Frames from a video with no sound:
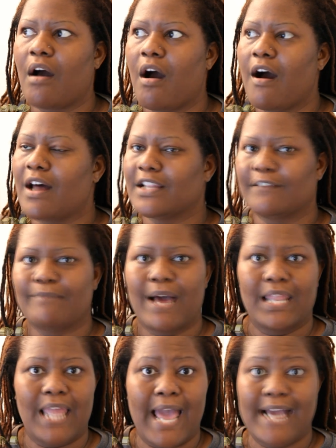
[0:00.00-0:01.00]
all of
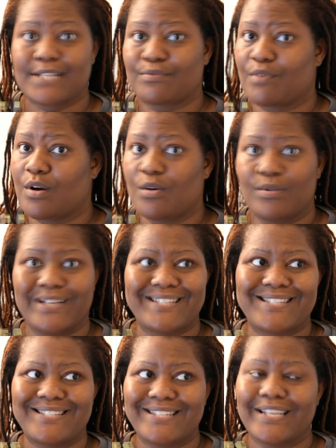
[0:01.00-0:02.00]
my last row
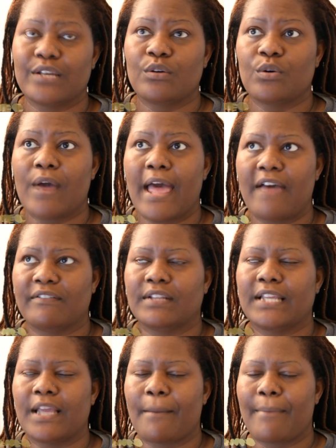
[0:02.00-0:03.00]
is still
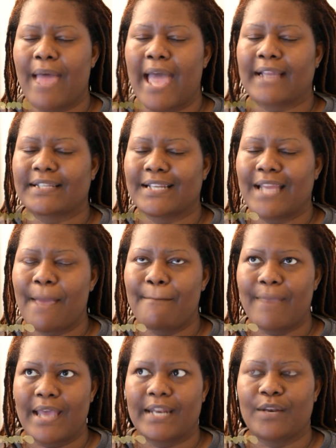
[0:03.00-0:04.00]
heavily impacted,
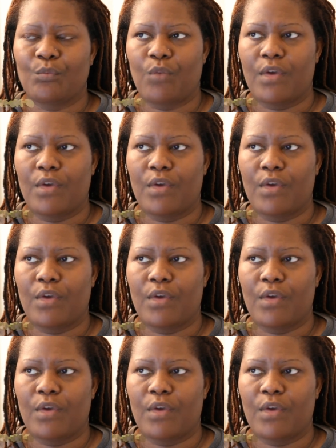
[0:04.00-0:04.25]
embedded